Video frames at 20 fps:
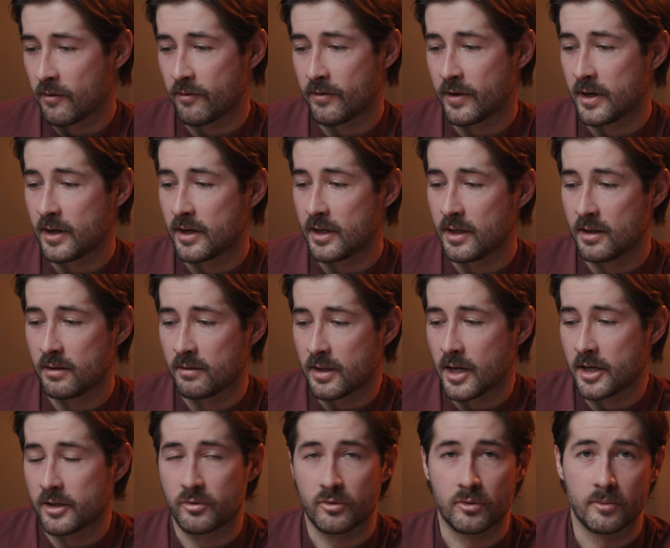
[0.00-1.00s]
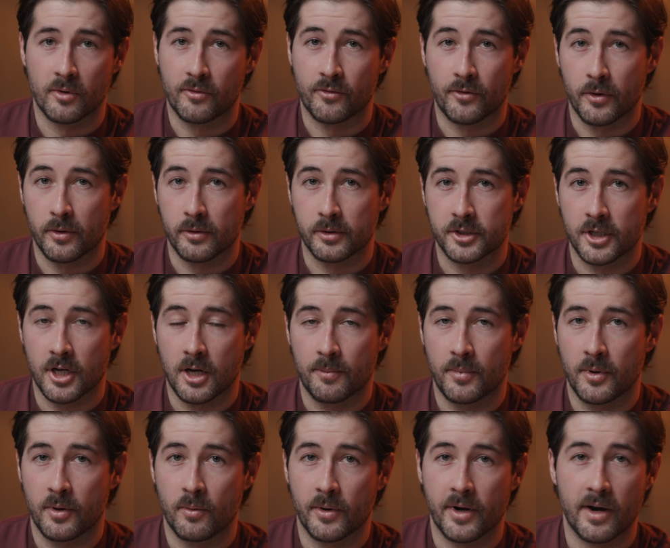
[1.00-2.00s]
Affinity, Lightroom, or Photoshop,
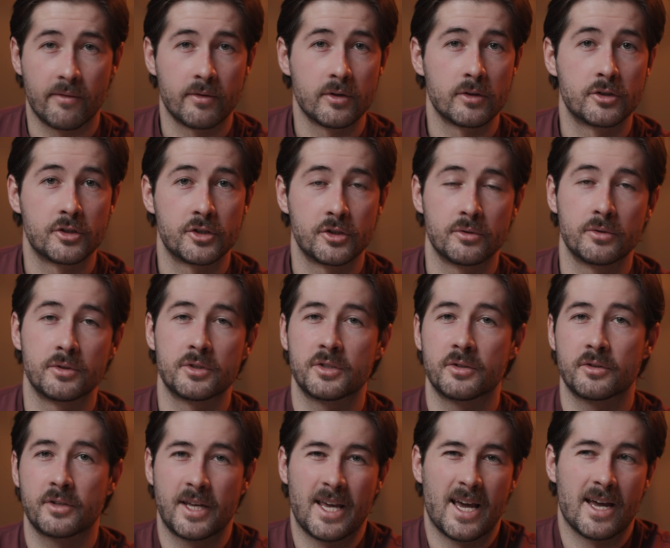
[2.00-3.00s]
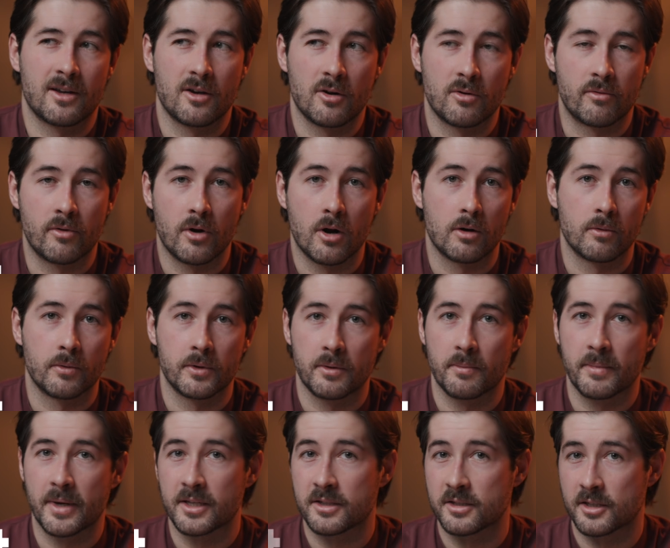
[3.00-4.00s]
whatever you choose, you can't go wrong with the
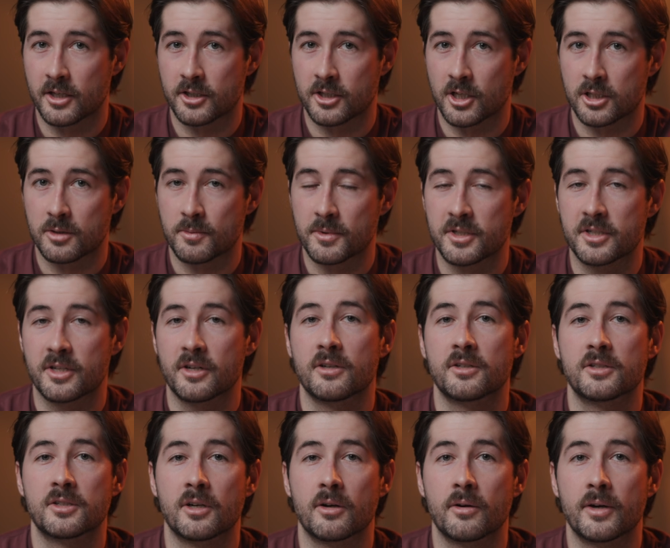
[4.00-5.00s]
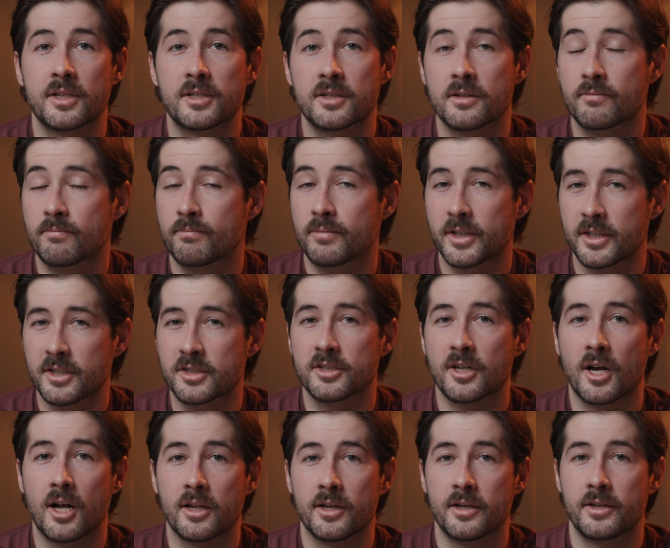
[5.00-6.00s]
basic adjustments here. So it's a pretty
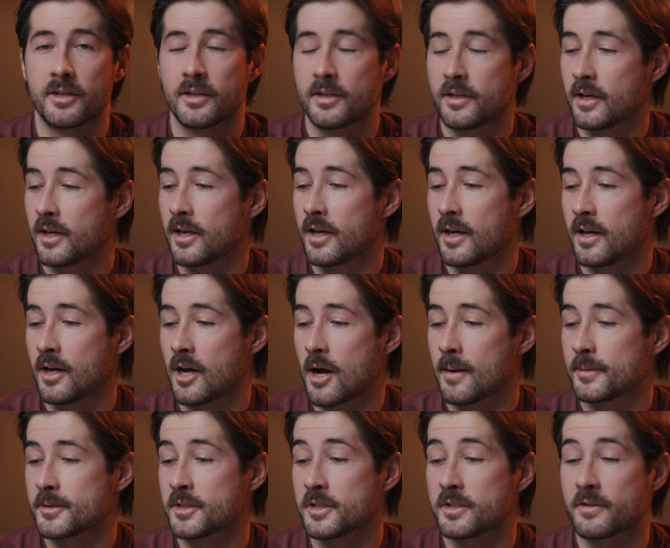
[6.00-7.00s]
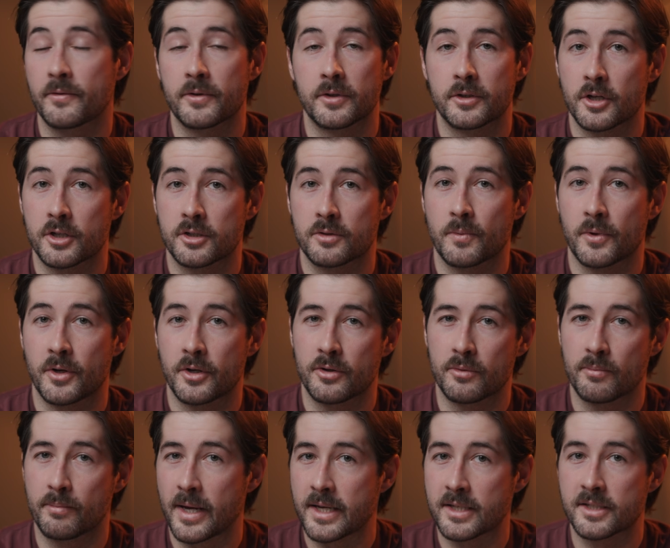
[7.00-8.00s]
solid options if you just want to
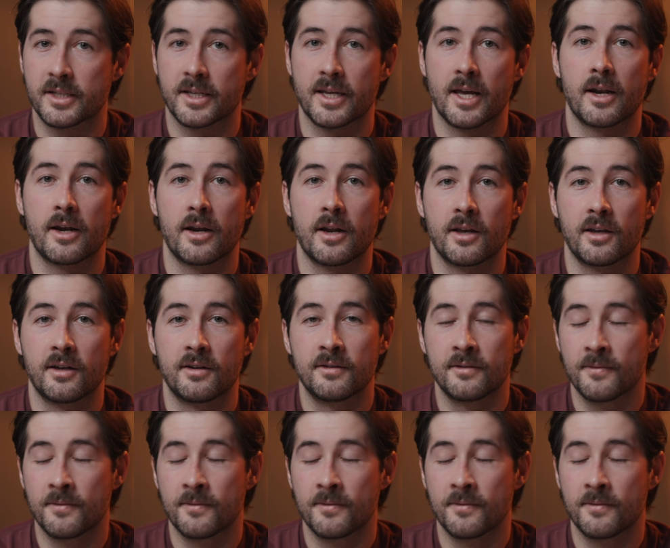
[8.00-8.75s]
do basic editing.